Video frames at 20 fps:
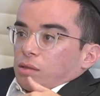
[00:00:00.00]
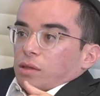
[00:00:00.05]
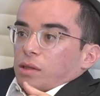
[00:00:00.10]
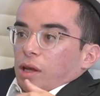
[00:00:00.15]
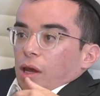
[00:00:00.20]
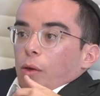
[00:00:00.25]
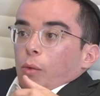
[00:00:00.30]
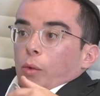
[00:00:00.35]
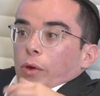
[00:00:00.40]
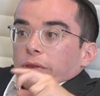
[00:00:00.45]

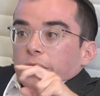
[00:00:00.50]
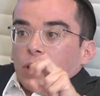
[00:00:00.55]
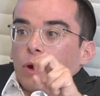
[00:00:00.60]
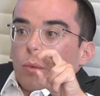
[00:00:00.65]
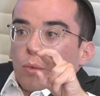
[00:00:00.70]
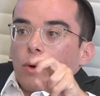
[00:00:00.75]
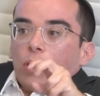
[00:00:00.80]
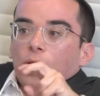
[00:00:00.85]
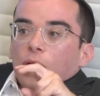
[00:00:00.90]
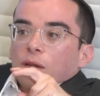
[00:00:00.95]
get what they
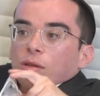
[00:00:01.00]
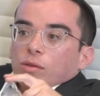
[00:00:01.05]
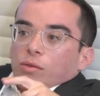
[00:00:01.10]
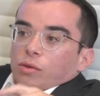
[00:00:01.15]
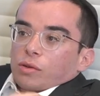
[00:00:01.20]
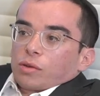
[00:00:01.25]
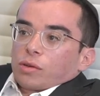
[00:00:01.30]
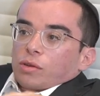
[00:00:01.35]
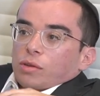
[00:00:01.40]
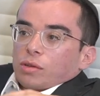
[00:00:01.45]
want,
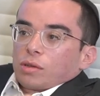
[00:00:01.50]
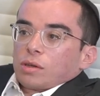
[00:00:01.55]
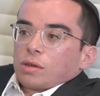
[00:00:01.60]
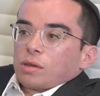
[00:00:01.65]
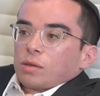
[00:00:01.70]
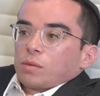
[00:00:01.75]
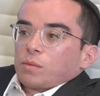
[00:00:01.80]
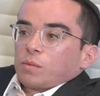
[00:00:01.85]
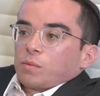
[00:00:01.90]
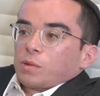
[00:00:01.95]
or, you
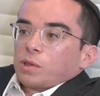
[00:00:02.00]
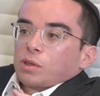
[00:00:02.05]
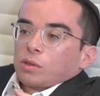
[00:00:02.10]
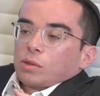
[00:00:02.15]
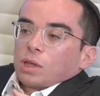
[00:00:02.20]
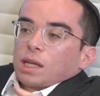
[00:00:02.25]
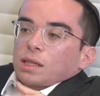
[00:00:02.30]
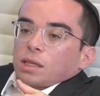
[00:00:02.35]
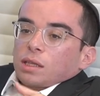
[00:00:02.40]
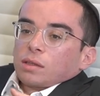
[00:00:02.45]
know,
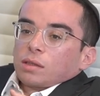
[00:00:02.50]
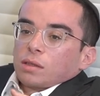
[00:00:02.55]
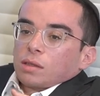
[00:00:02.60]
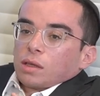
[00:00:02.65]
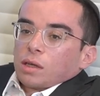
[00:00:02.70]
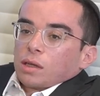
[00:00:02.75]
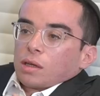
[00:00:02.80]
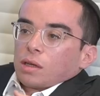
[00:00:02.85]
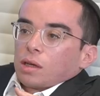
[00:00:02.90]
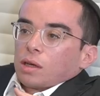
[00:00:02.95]
because at the end of
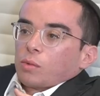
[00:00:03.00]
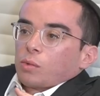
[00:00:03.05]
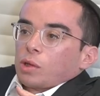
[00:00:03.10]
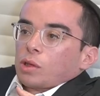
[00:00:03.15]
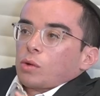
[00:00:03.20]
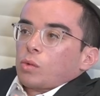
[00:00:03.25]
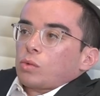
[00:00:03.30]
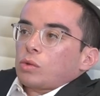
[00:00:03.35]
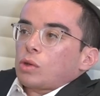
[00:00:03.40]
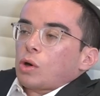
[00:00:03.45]
the day, yeah, we
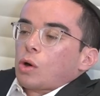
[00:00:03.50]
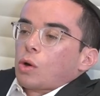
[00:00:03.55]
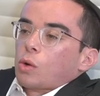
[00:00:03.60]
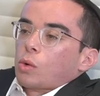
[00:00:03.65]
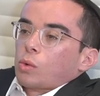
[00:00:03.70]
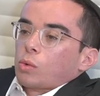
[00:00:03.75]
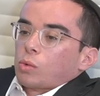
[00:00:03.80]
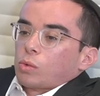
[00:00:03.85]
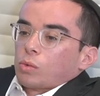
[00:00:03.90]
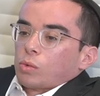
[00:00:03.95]
don't
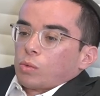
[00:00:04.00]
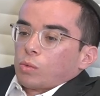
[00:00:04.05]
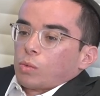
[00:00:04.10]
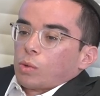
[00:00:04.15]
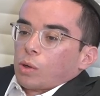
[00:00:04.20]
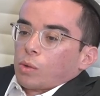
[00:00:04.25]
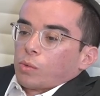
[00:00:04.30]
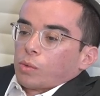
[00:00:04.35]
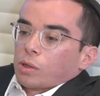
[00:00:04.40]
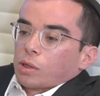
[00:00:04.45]
know
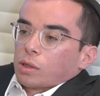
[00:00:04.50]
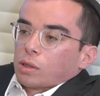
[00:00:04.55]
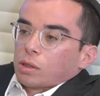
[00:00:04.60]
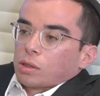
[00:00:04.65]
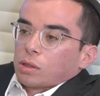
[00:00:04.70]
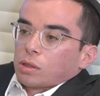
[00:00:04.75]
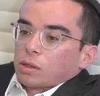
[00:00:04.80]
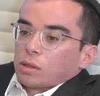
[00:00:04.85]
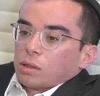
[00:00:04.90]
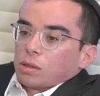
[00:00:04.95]
what we're going
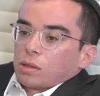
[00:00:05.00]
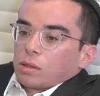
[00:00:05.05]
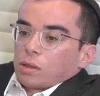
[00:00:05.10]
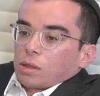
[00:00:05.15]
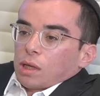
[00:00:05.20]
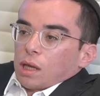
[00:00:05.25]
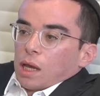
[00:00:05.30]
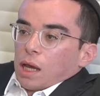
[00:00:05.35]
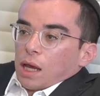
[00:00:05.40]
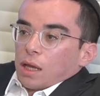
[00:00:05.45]
to
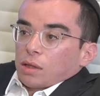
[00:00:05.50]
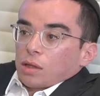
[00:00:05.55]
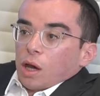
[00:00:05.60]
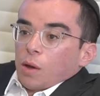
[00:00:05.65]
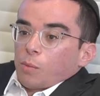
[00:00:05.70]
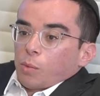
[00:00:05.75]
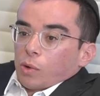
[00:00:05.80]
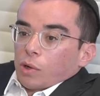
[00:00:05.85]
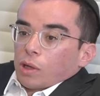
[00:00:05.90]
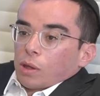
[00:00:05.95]
end
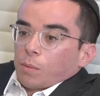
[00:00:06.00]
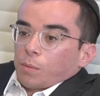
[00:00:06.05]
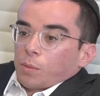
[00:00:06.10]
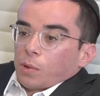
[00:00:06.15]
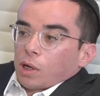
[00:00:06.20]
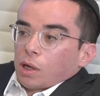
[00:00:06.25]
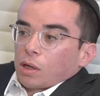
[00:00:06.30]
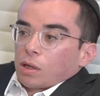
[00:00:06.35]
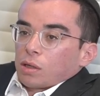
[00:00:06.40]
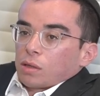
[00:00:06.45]
up with,
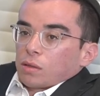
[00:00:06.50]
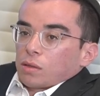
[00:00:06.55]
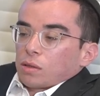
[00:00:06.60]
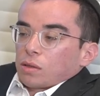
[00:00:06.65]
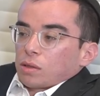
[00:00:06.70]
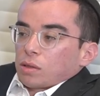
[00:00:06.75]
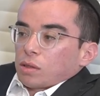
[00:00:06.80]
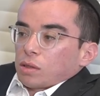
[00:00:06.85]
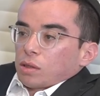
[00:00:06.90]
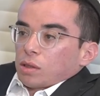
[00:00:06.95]
but
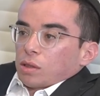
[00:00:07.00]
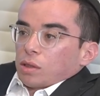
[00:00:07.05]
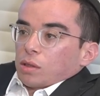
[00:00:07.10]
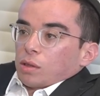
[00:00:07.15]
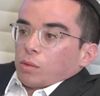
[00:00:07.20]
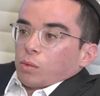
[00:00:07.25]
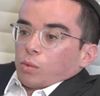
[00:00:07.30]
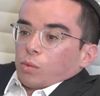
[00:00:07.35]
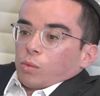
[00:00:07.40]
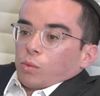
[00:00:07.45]

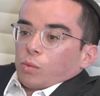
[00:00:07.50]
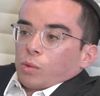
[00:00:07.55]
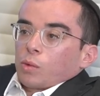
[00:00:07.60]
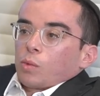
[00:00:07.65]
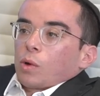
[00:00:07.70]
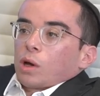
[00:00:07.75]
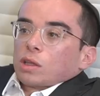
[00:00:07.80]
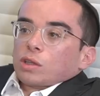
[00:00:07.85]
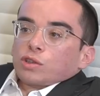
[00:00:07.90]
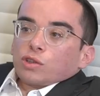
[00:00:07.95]
we
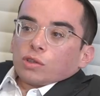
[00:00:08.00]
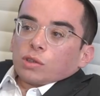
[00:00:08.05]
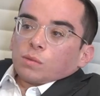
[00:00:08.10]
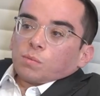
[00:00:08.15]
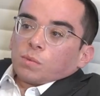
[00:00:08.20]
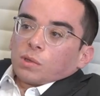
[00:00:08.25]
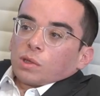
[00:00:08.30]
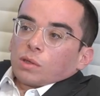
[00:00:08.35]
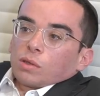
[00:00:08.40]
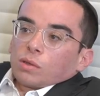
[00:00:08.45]
want to
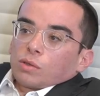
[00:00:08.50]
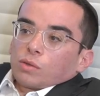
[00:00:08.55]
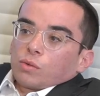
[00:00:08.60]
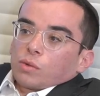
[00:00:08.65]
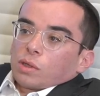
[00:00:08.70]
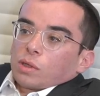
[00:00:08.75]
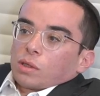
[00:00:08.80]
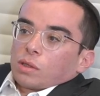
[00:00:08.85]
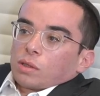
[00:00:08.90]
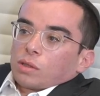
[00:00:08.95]
just be
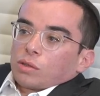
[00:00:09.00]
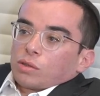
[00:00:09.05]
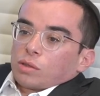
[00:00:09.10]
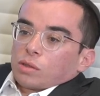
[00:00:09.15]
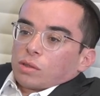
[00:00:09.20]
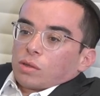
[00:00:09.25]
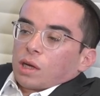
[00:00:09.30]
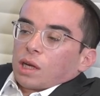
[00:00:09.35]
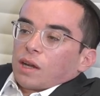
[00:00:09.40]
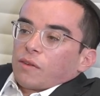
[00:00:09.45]
treated
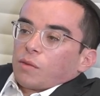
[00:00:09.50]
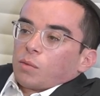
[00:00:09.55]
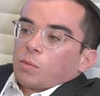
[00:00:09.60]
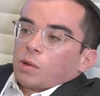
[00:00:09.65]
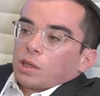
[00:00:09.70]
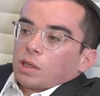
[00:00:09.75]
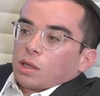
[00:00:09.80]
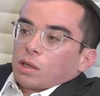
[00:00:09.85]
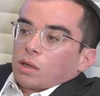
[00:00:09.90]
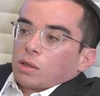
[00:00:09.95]
just like
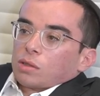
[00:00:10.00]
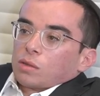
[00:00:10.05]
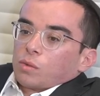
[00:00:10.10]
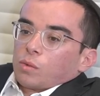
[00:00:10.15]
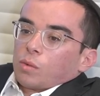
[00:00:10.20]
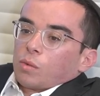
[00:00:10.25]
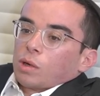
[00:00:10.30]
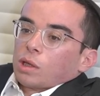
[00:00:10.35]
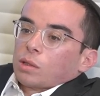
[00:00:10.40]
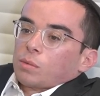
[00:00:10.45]
everybody else.
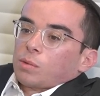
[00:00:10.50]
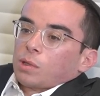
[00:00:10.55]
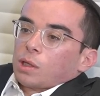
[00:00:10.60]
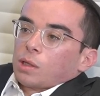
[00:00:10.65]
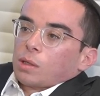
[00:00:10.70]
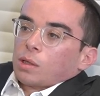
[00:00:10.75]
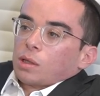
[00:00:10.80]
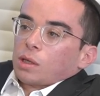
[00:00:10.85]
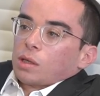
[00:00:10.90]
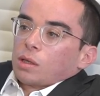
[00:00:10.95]
We want to
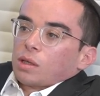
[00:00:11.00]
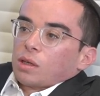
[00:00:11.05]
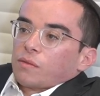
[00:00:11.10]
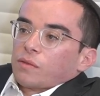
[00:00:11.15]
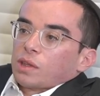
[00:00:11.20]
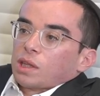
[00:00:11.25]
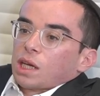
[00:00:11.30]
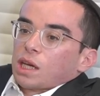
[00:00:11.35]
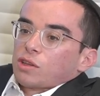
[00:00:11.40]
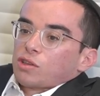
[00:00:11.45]
be
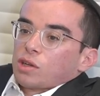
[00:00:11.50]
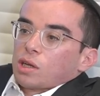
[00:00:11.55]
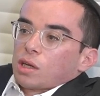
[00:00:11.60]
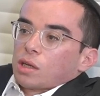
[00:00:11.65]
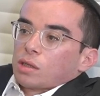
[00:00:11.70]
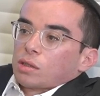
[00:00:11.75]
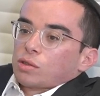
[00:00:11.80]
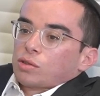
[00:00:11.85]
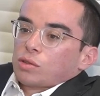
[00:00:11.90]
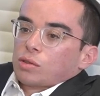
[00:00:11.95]
given that
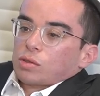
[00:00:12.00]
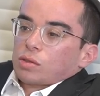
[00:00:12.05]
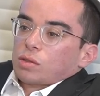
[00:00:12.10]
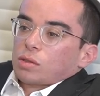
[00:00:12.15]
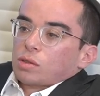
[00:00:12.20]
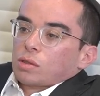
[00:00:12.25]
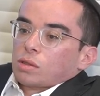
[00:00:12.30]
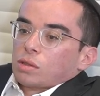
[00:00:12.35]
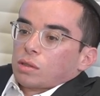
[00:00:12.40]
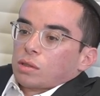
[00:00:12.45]
chance
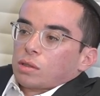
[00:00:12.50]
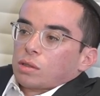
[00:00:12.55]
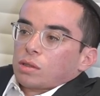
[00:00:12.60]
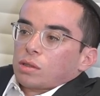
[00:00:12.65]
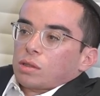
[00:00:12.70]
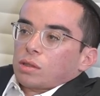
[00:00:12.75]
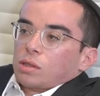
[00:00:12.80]
just to